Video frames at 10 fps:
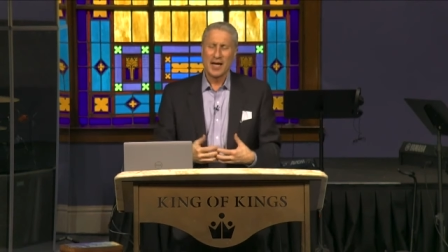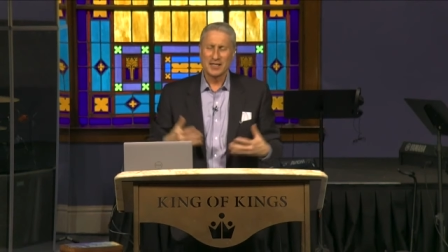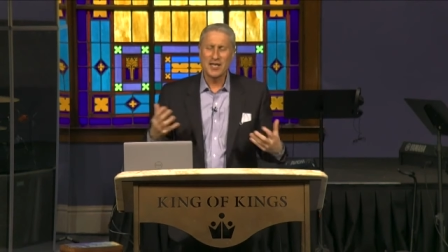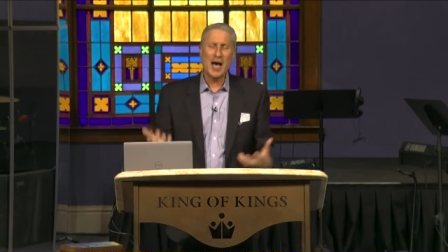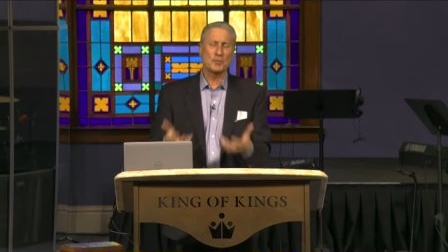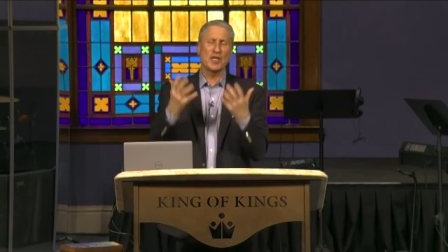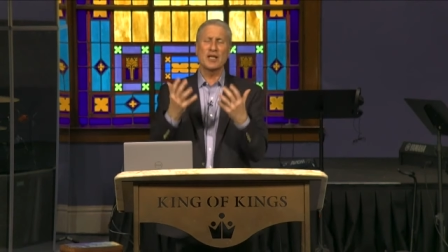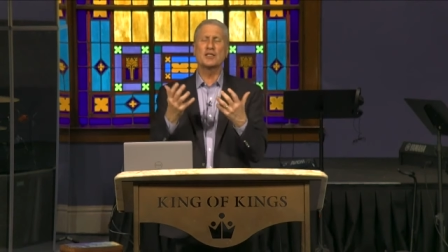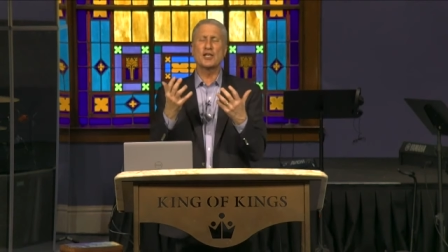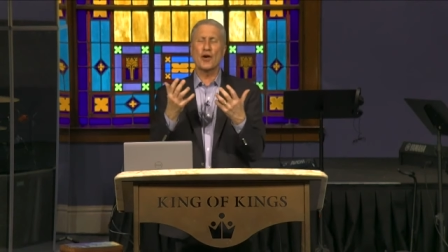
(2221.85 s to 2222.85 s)
adopted
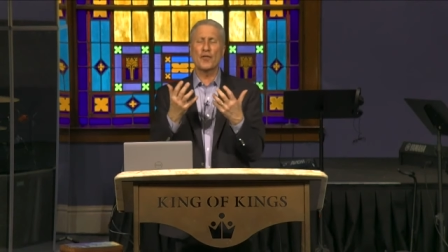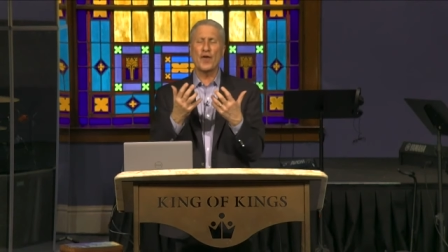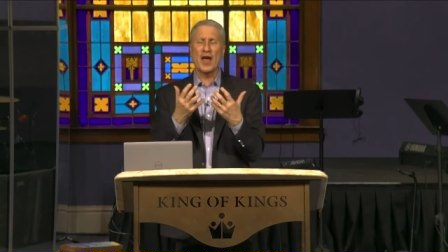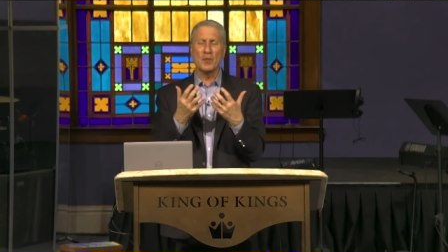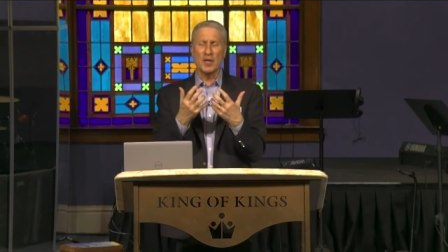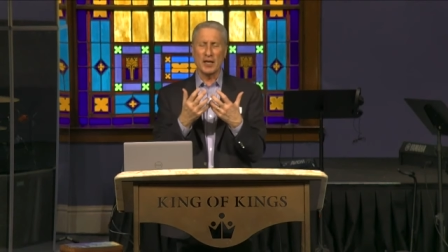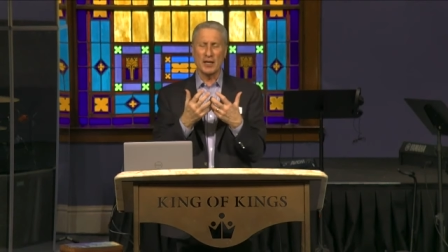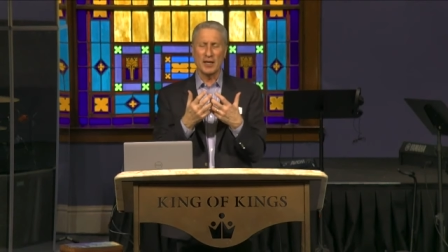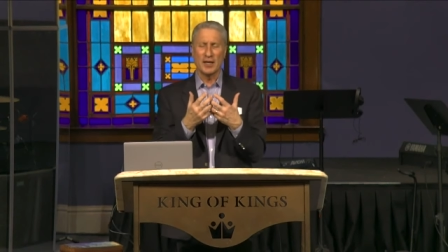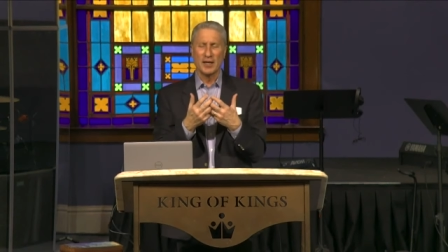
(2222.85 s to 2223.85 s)
into your family
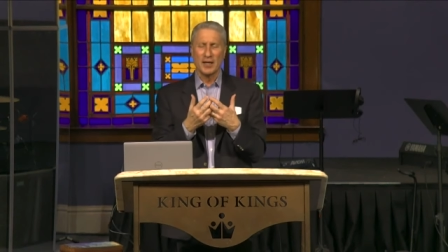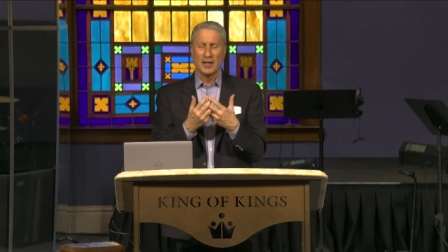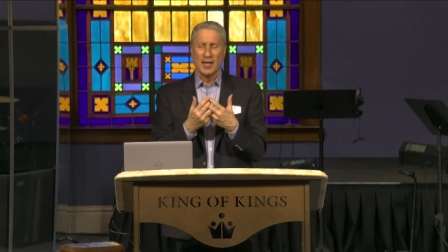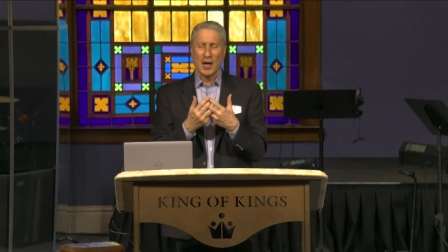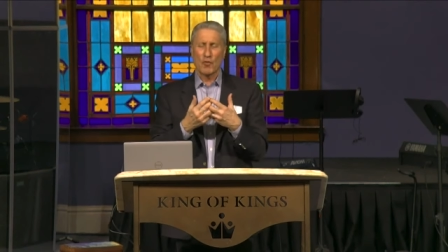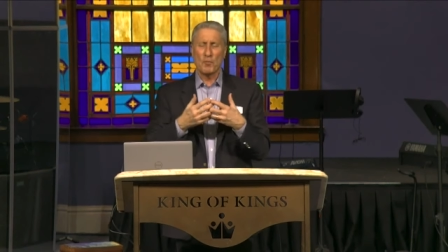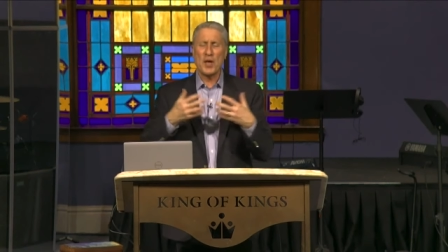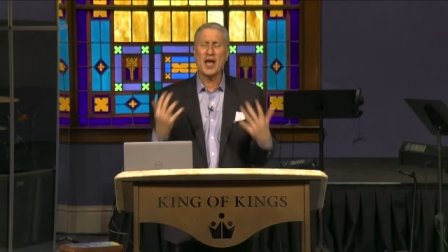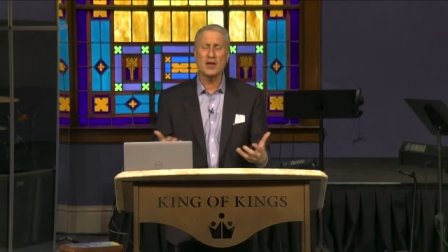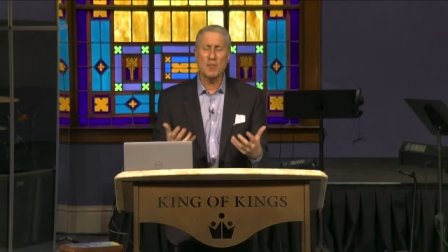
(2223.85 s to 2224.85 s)

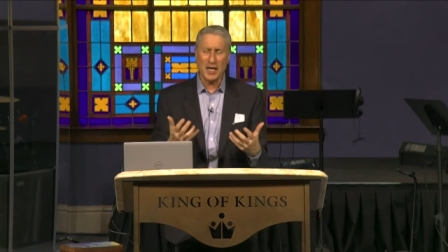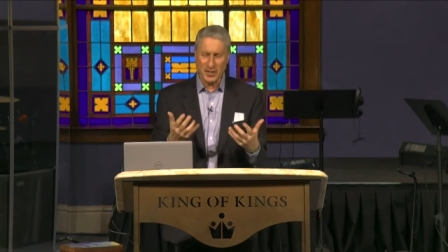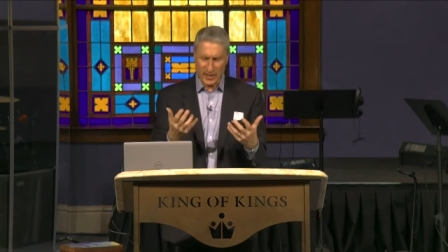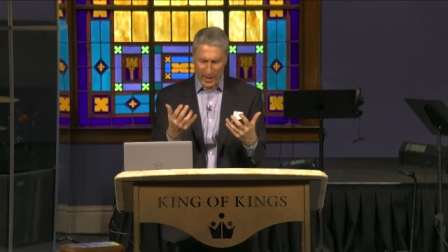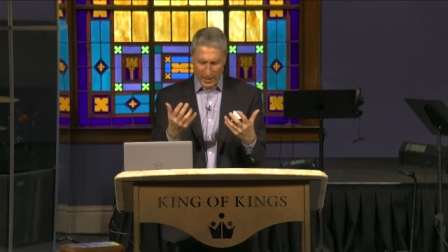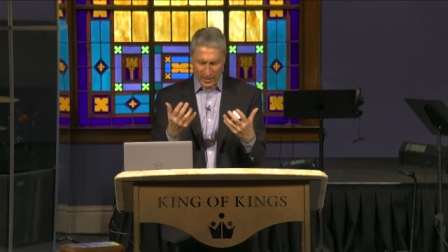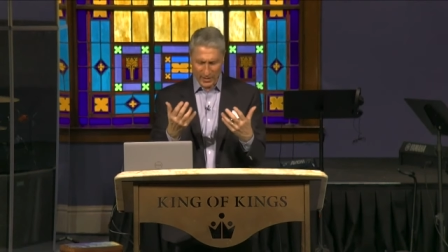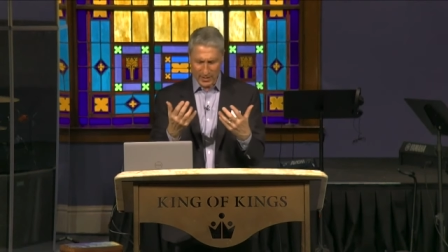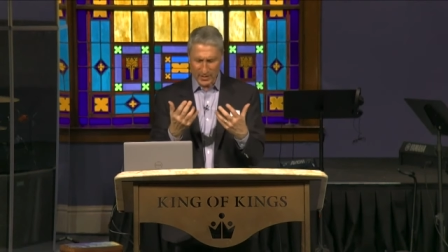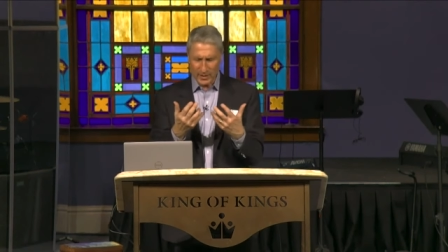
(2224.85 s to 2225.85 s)
repent of my
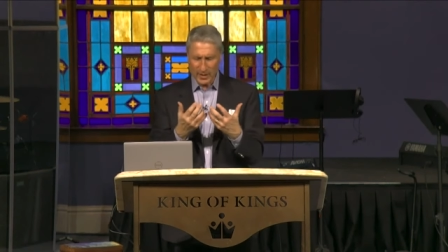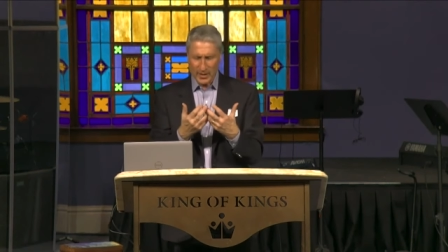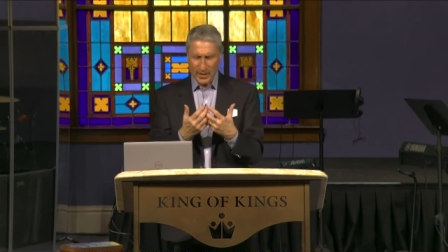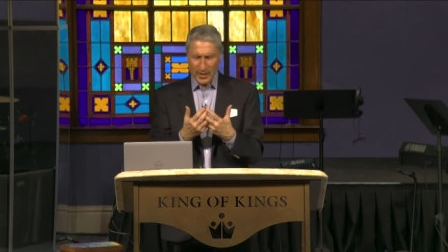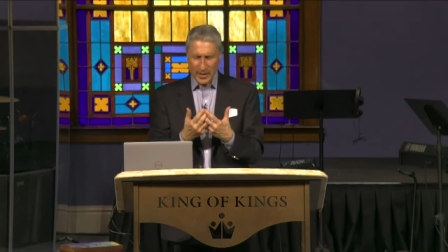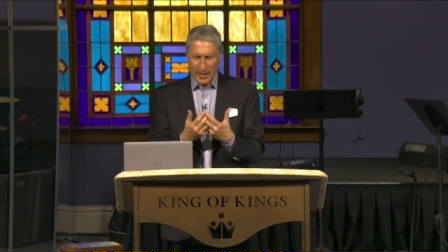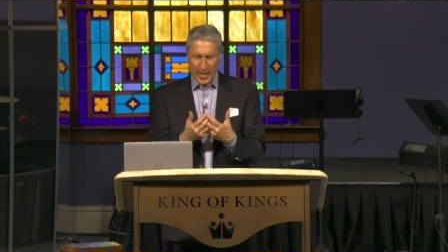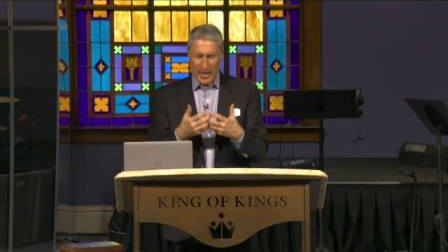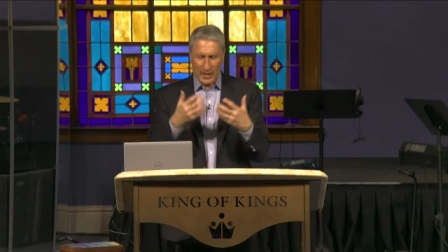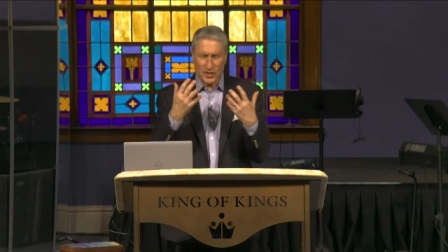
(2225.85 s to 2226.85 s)
sins,
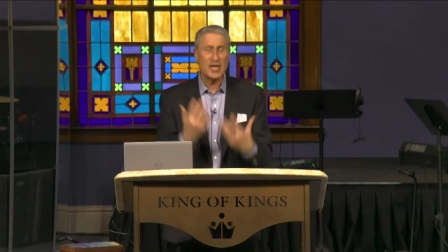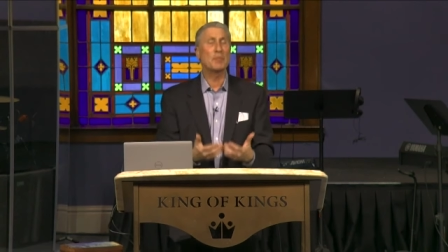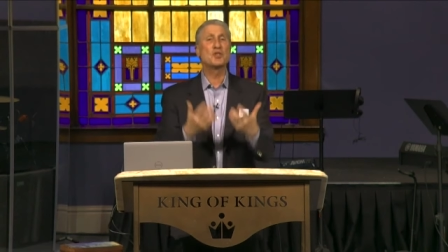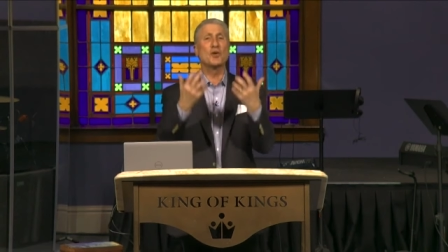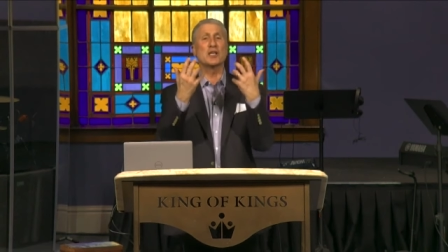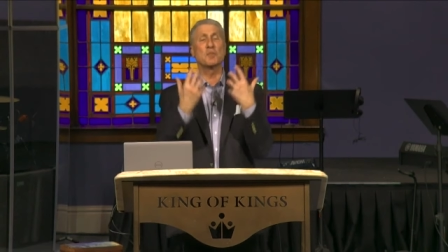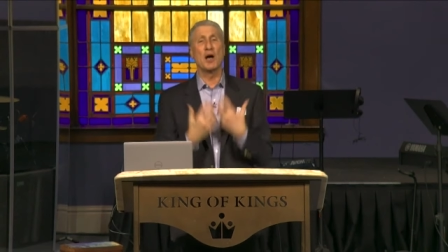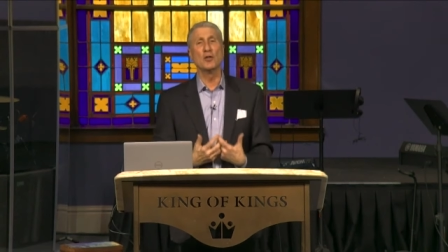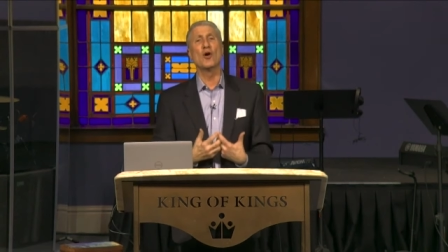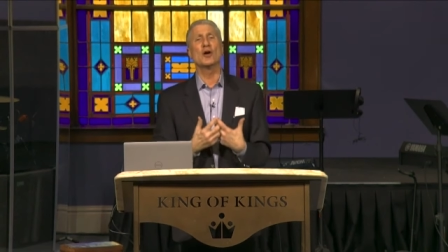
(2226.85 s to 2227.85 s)
and accept you as
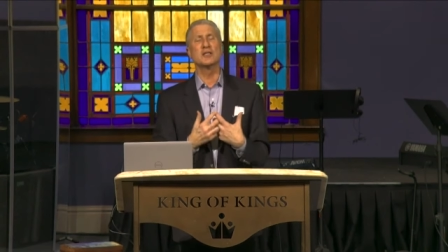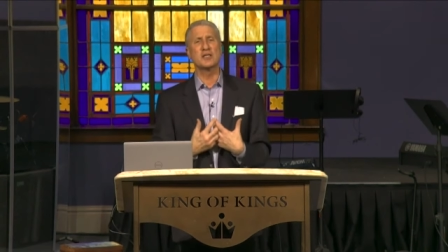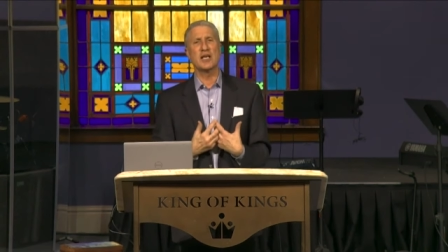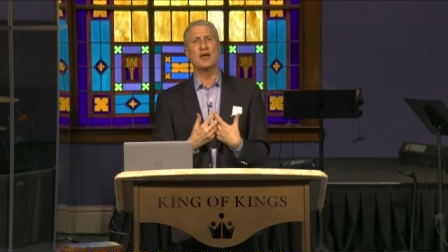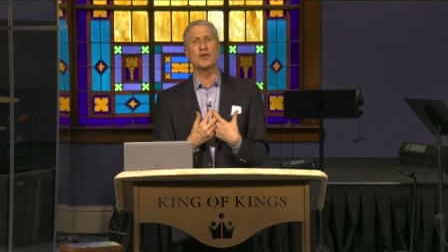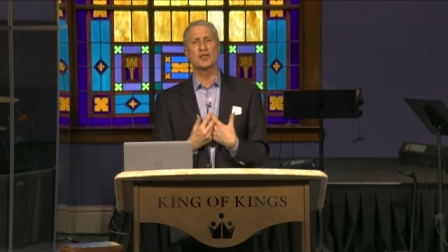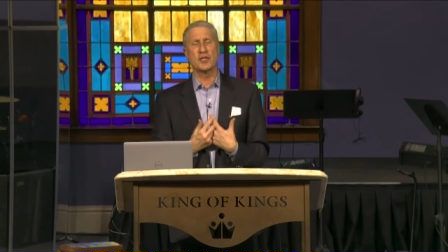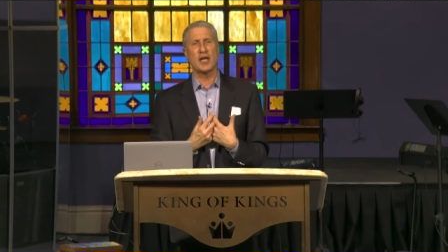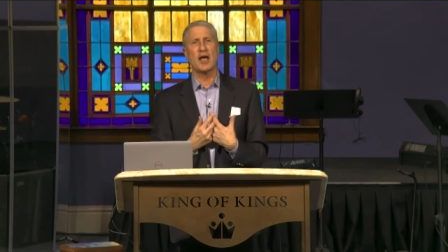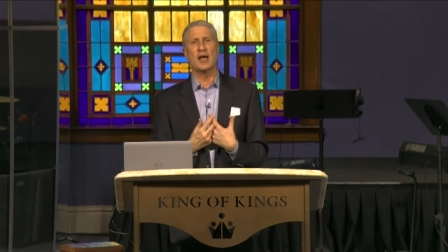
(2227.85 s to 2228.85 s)
my Lord and Savior
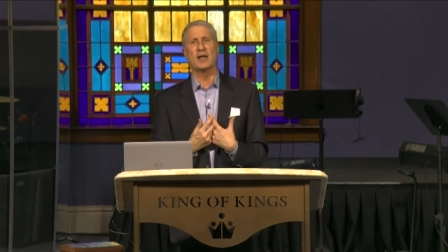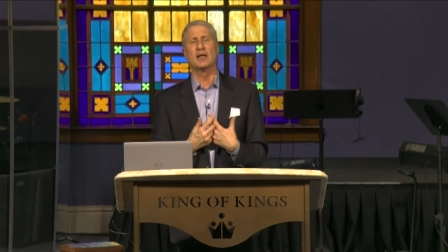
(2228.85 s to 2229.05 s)
today.